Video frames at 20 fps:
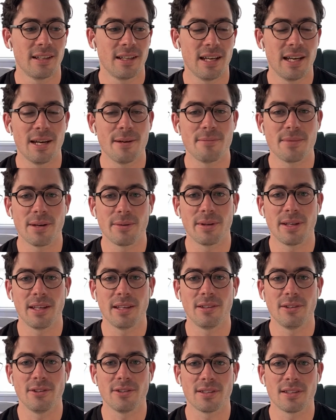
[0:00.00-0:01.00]
that we
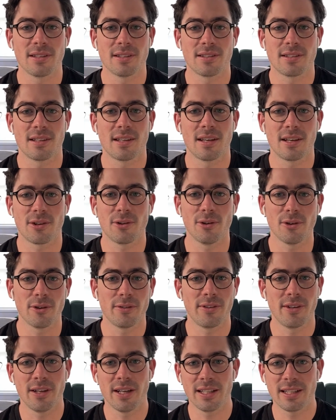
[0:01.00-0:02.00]
use as a core of
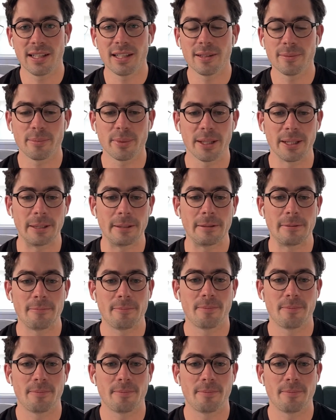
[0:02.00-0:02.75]
an idea, but